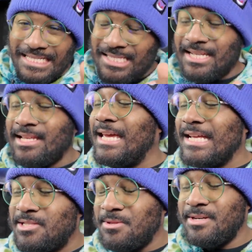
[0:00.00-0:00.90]

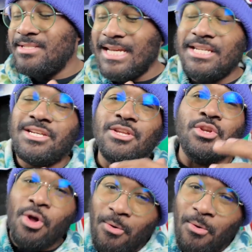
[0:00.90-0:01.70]
instantly into their Zacian,